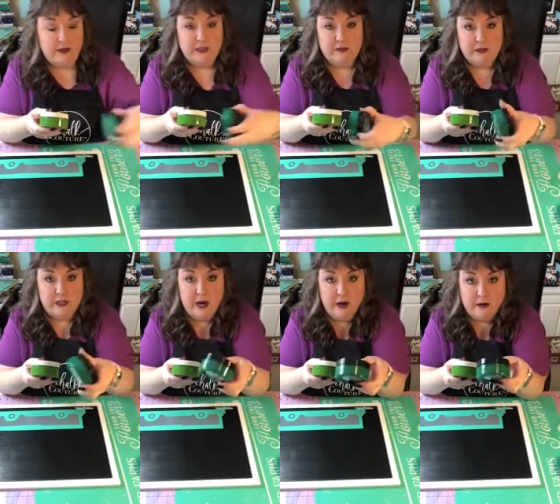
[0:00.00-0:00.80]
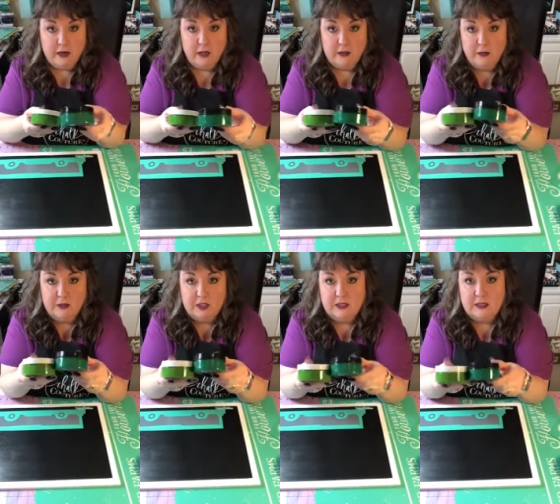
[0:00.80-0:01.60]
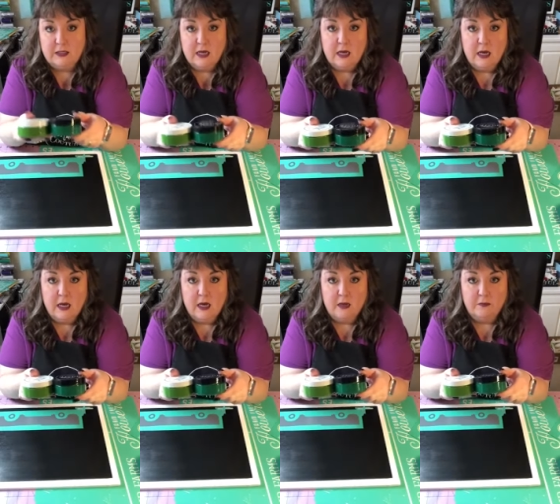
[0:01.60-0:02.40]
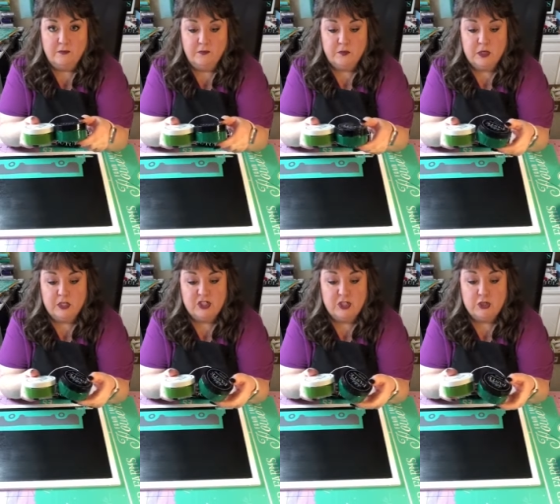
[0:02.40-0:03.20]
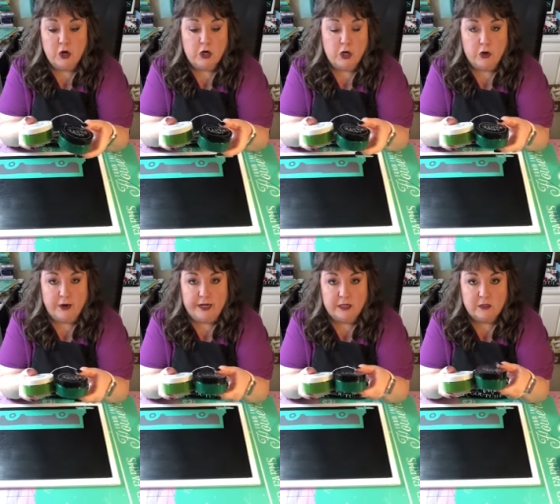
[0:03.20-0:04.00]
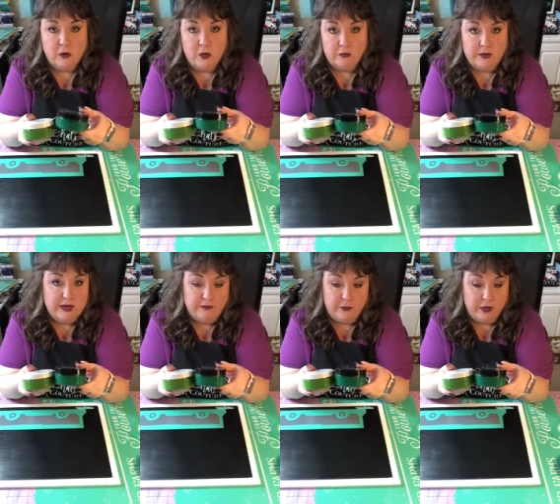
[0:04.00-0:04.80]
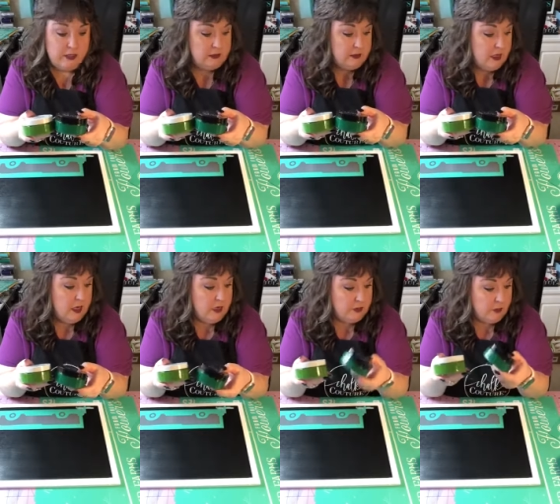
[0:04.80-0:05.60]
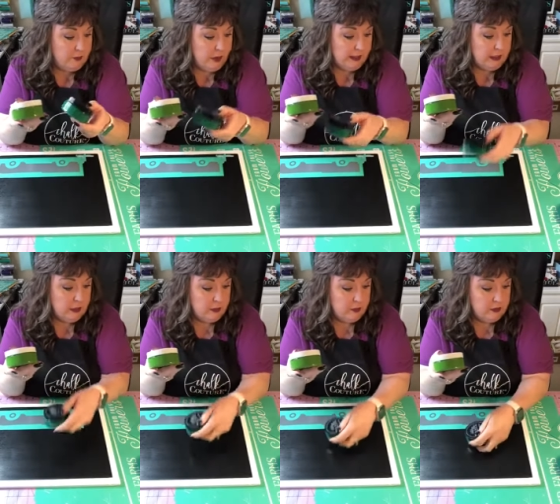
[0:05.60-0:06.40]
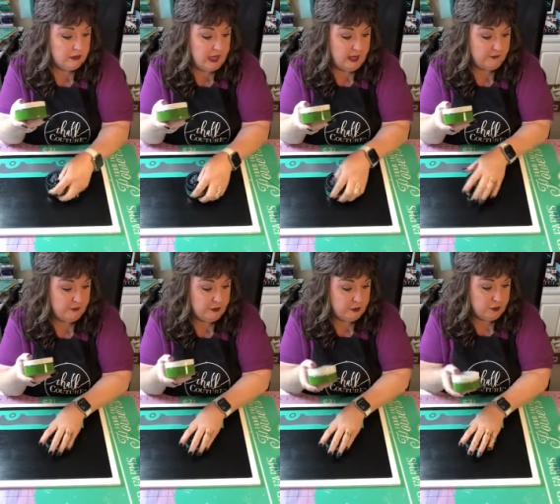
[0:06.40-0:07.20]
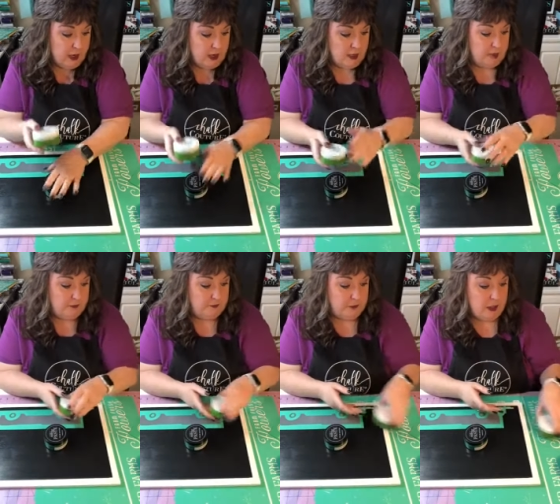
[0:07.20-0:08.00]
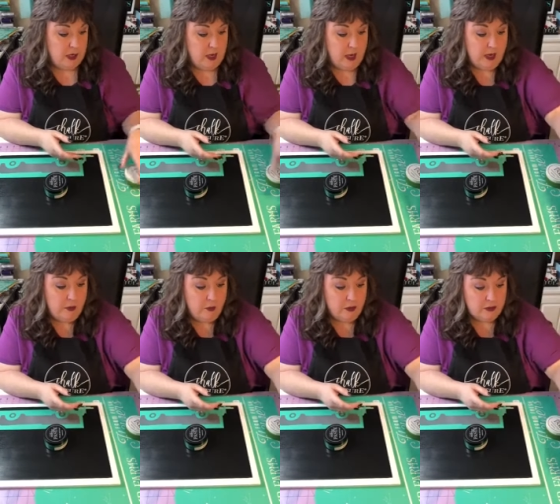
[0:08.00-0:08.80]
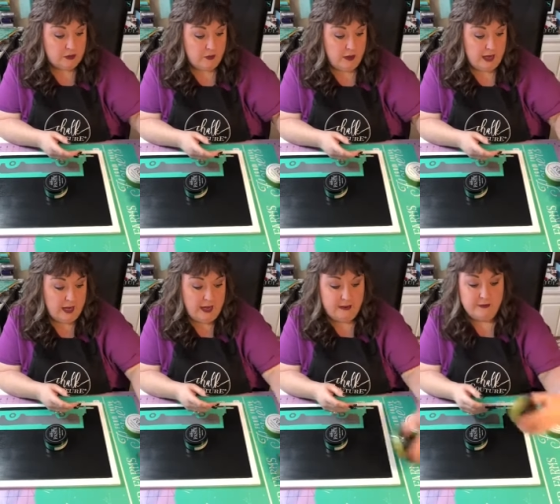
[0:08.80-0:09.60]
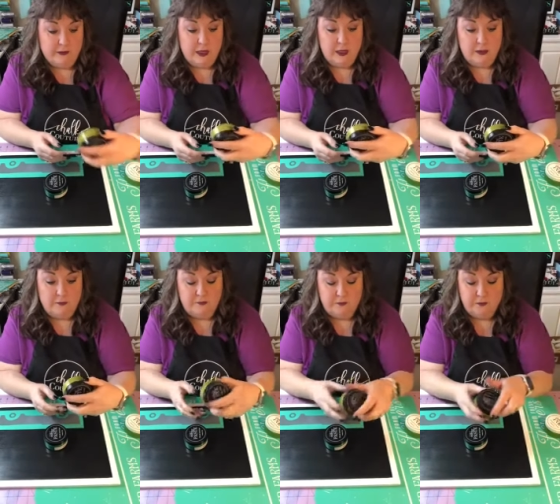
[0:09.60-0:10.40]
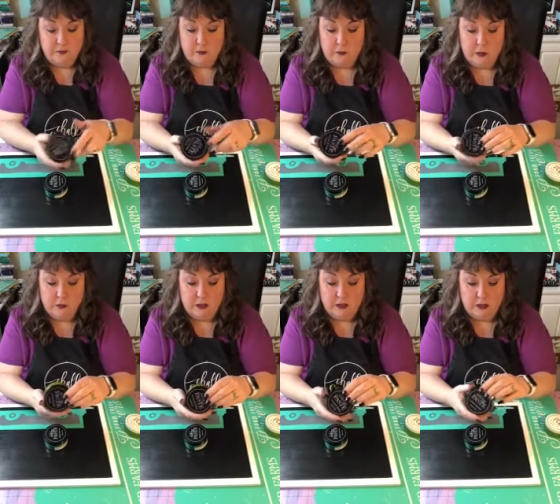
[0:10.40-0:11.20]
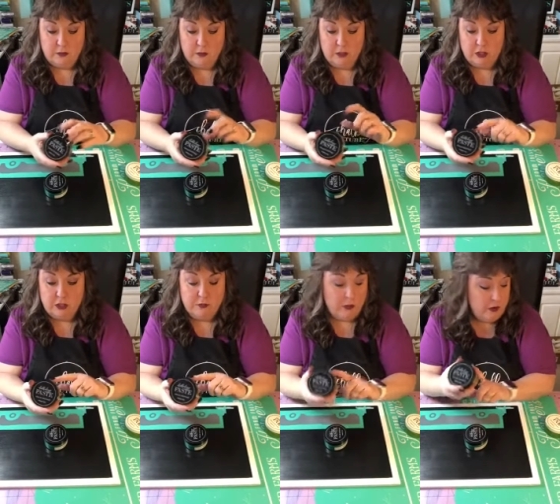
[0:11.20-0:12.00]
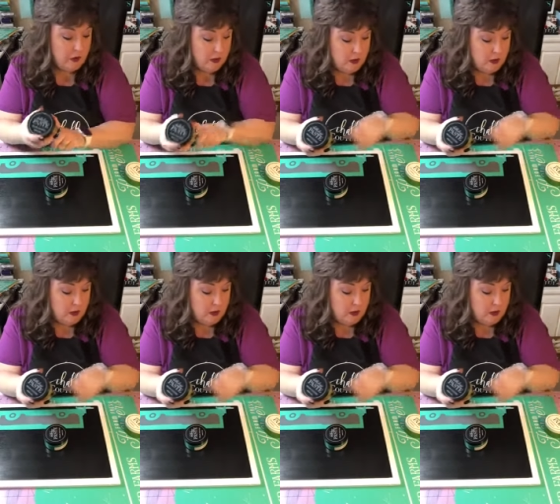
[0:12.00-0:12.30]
is a retired color, which is um, just a darker green. It's called Rainforest. So I'm probably going to use that for the truck. I also have, um, what is this one? Shimmer